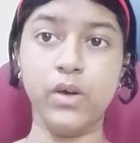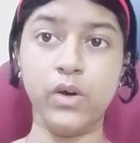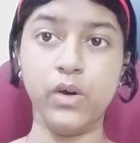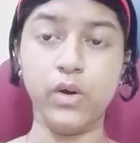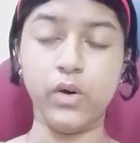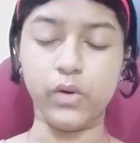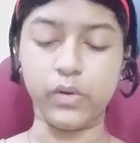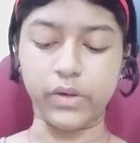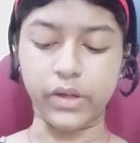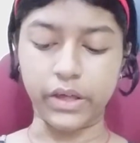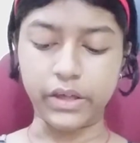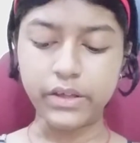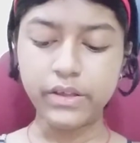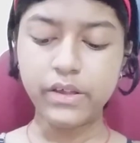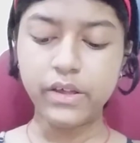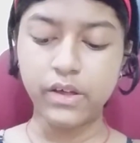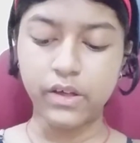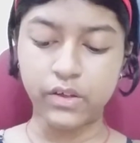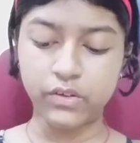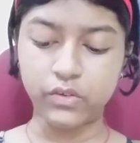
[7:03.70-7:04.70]
Okay,
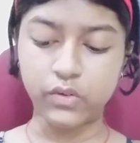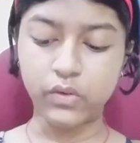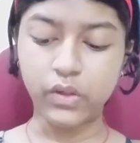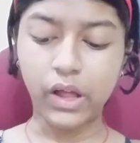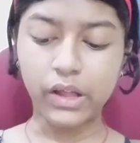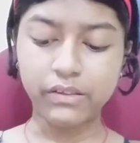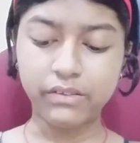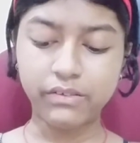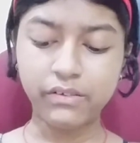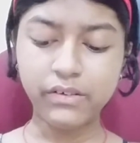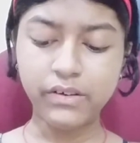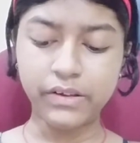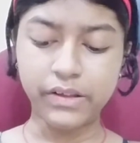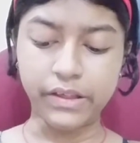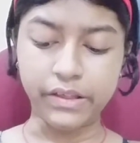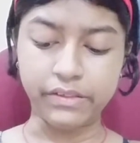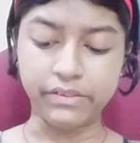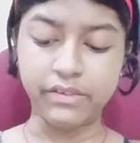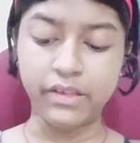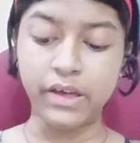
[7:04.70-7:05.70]
so the answer
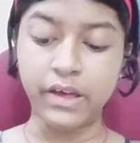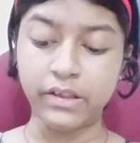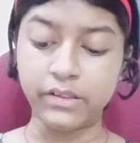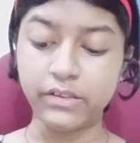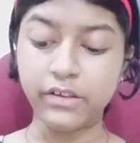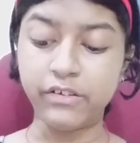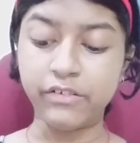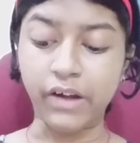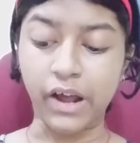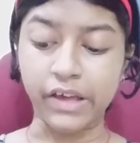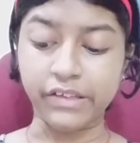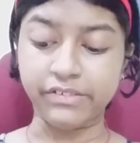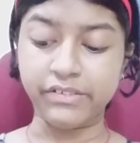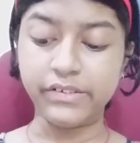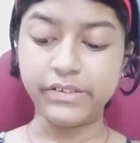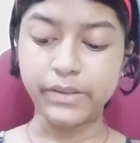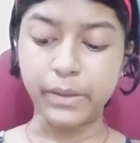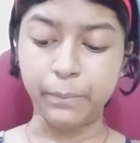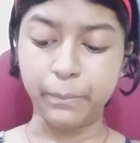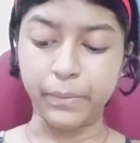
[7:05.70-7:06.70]
is the rising
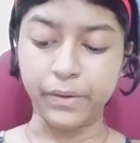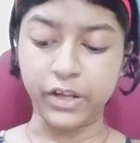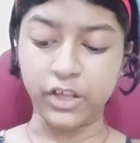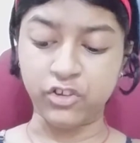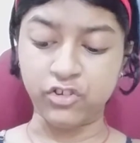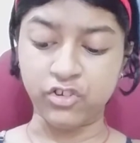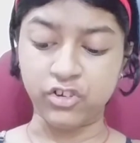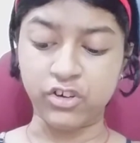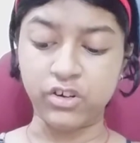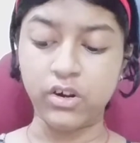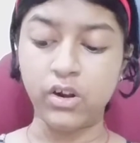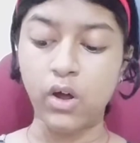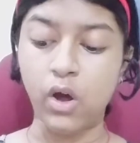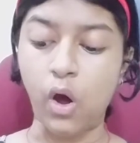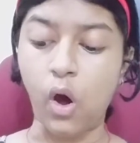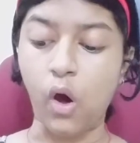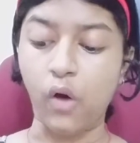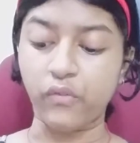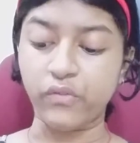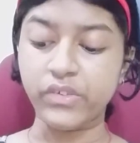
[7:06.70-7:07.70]
temperature
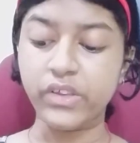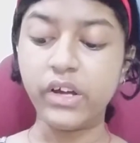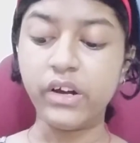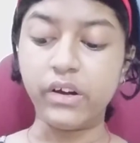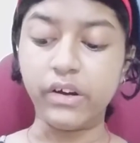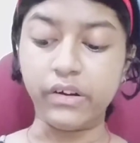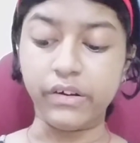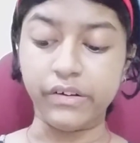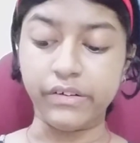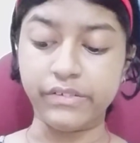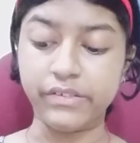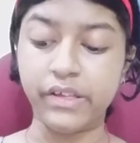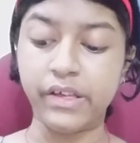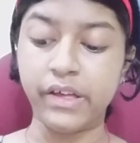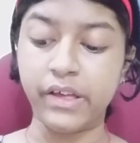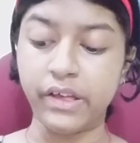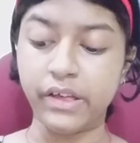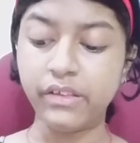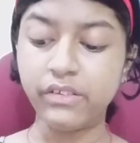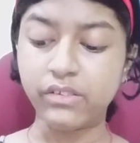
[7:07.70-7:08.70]
of the earth
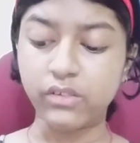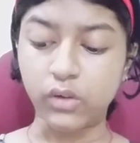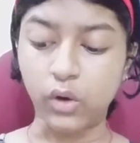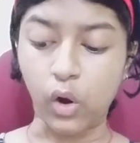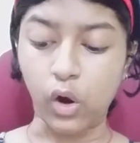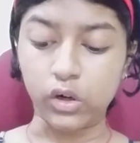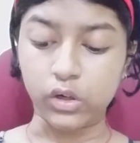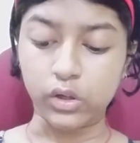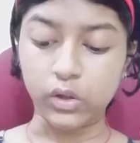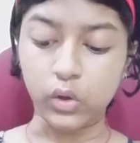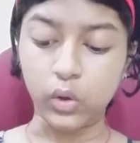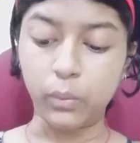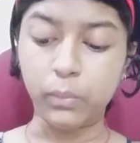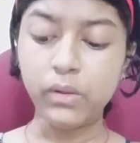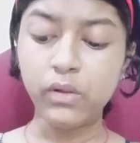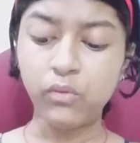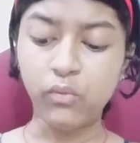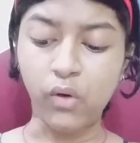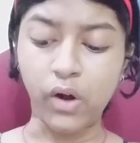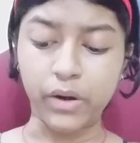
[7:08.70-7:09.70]
is called global
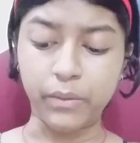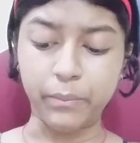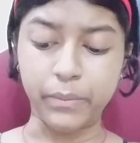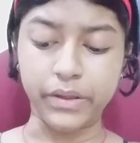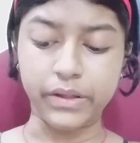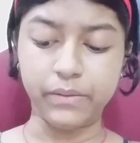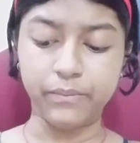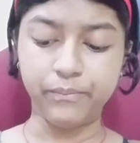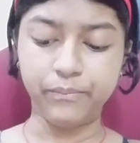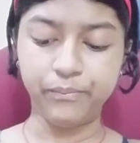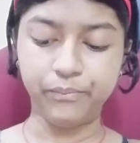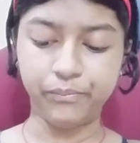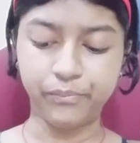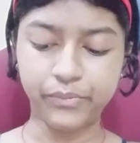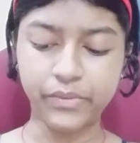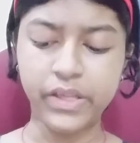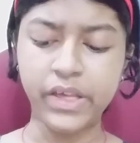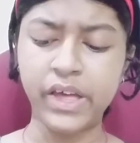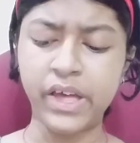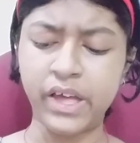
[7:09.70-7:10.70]
warming.
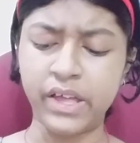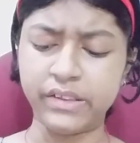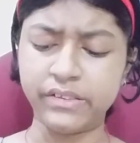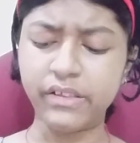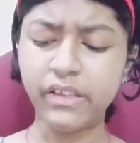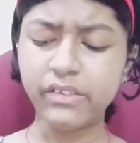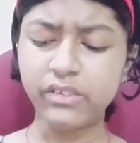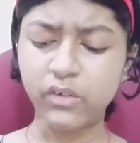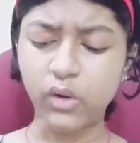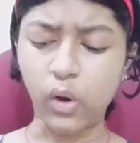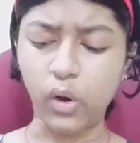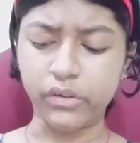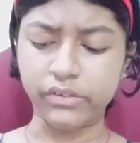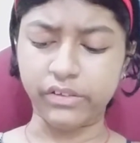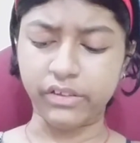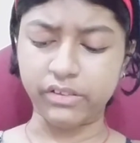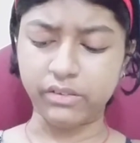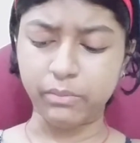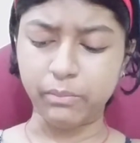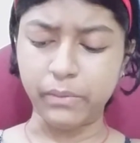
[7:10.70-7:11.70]
This
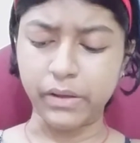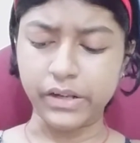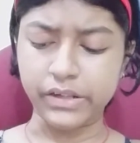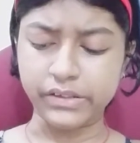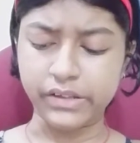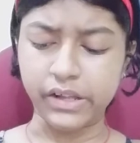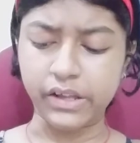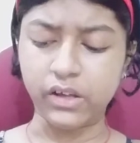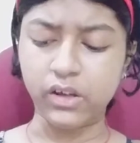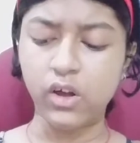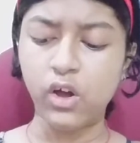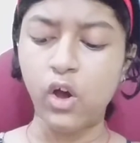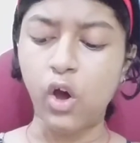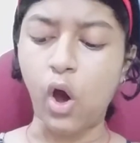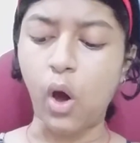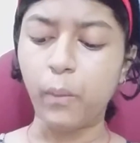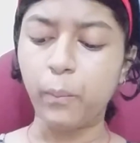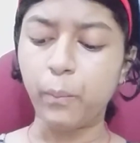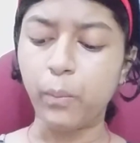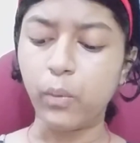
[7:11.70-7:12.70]
causes melting
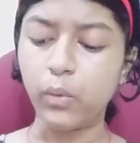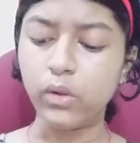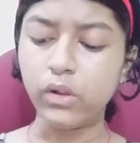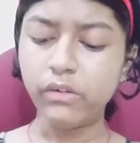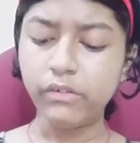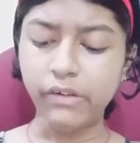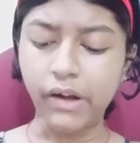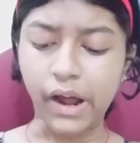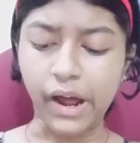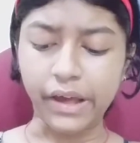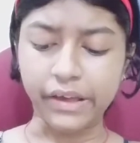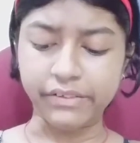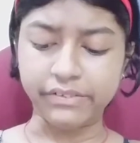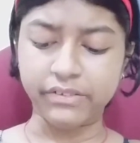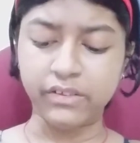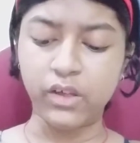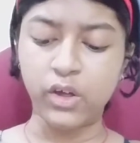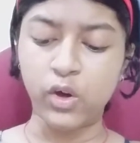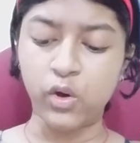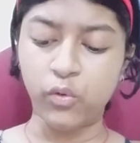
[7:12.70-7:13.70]
of polar ice
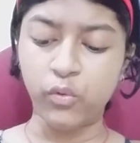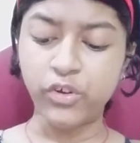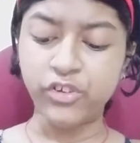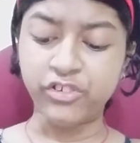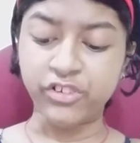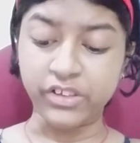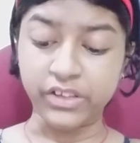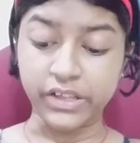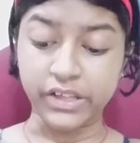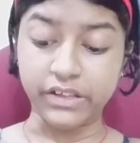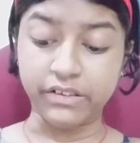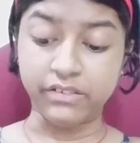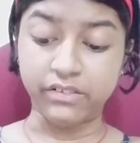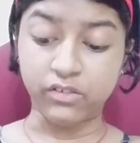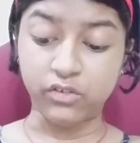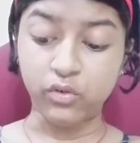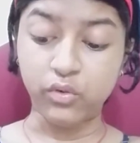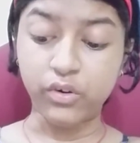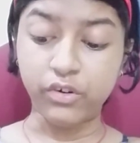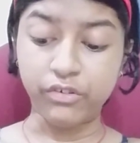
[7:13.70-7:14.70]
which leads
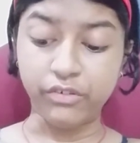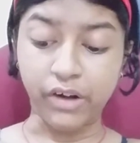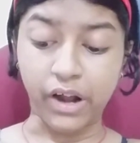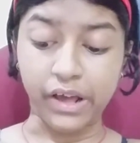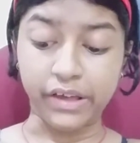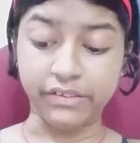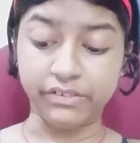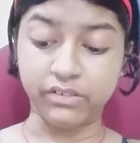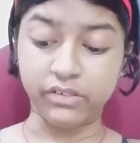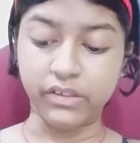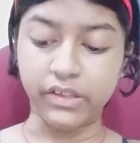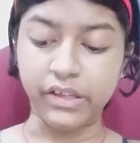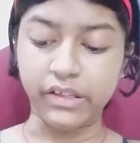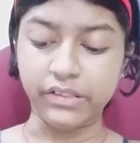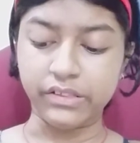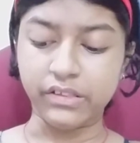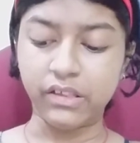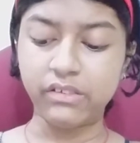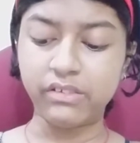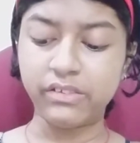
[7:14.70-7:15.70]
to a rise
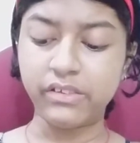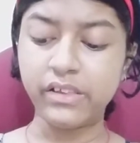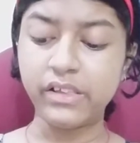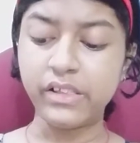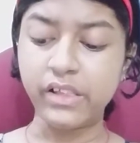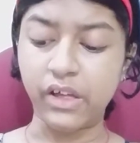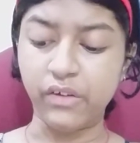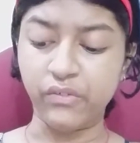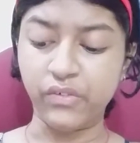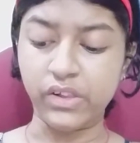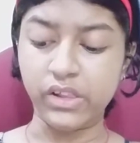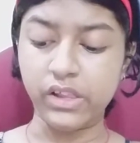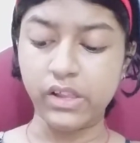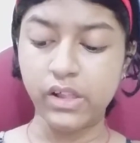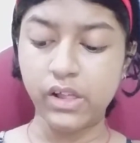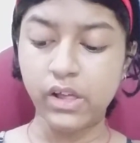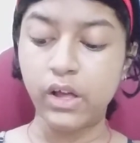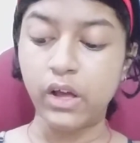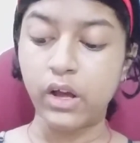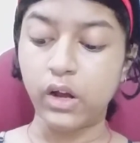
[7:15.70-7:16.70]
in the sea level,
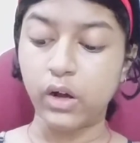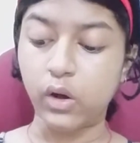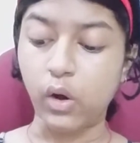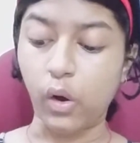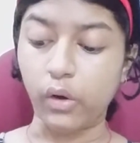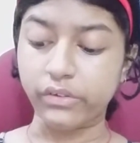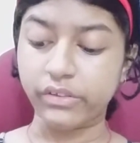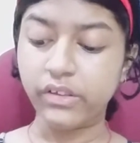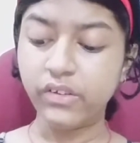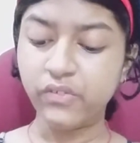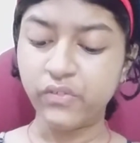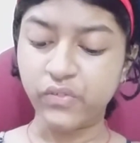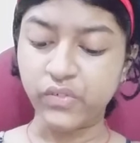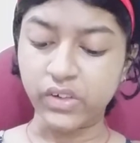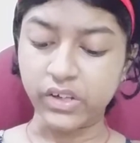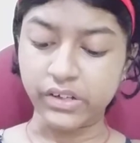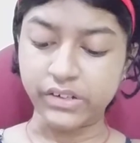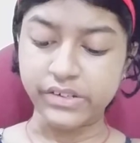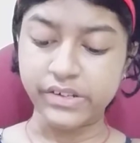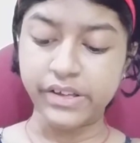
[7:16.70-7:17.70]
causing
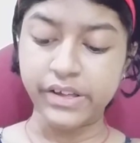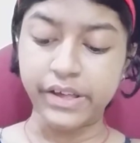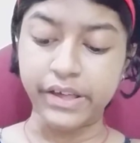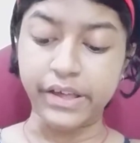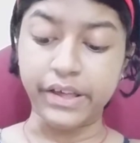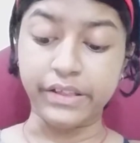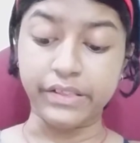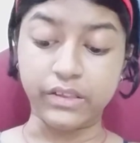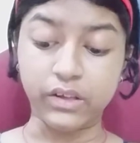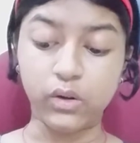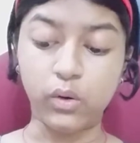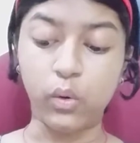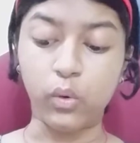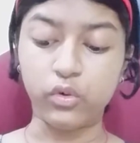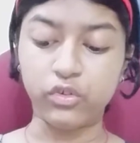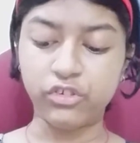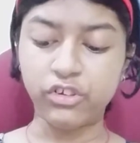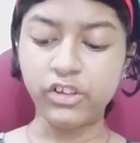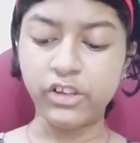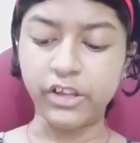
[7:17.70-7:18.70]
flood in the
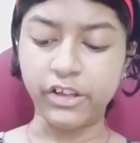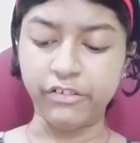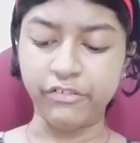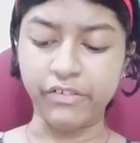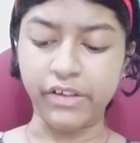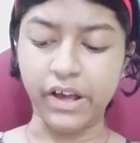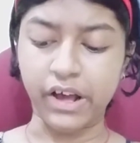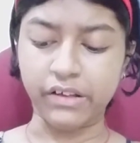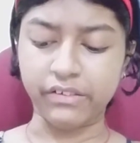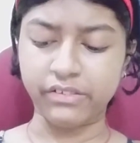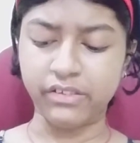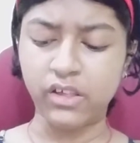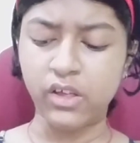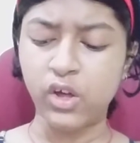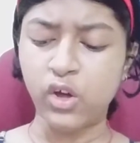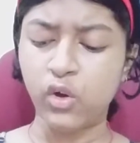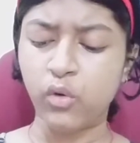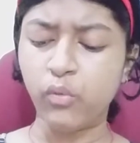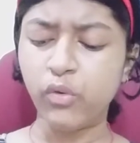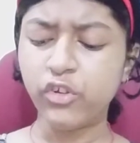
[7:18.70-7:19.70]
coastal areas
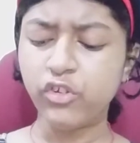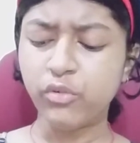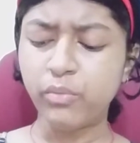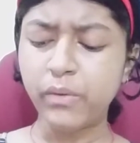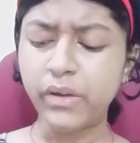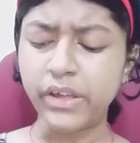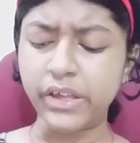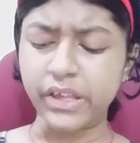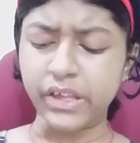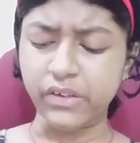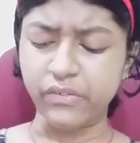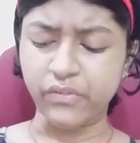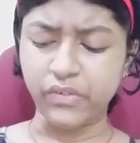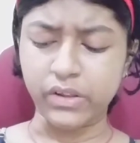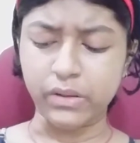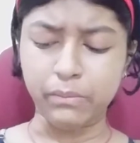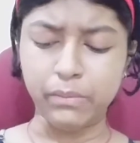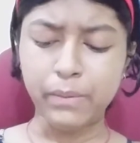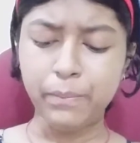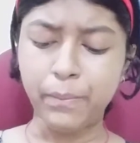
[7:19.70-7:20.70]
which may
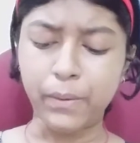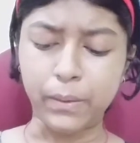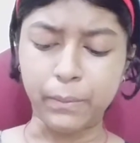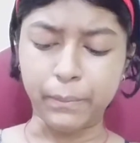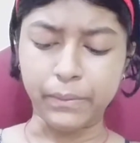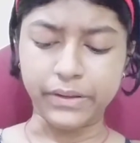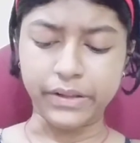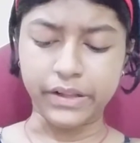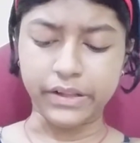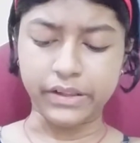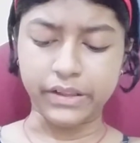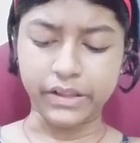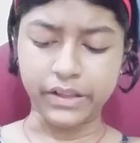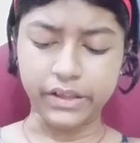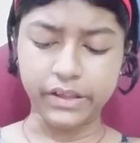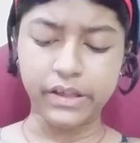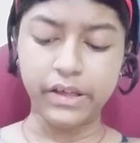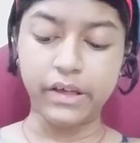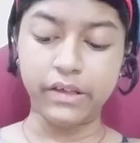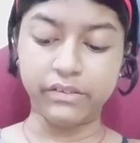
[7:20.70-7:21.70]
even be
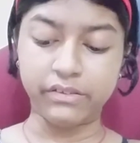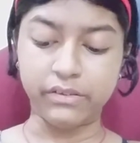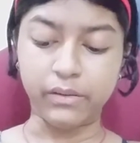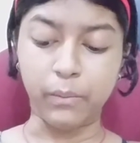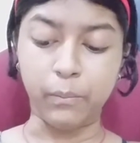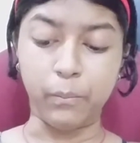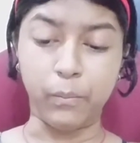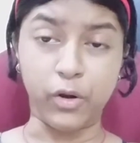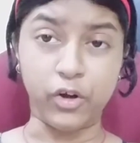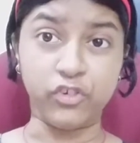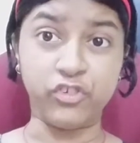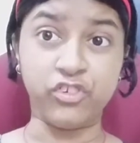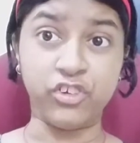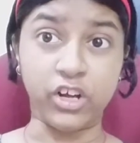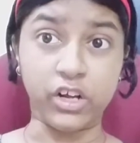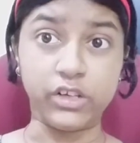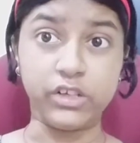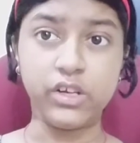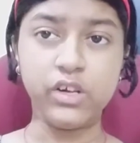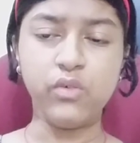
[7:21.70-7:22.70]
permanently submerged
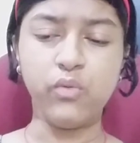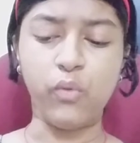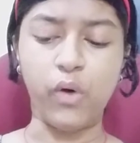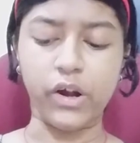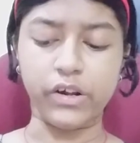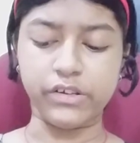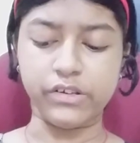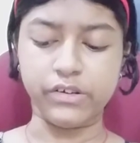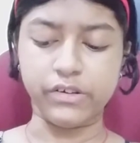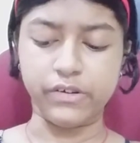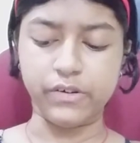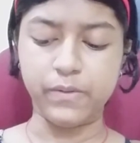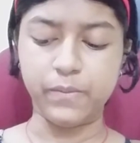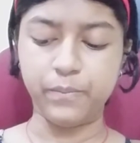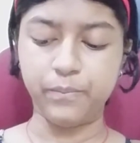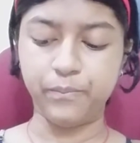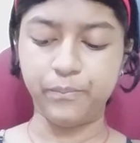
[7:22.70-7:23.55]
underwater.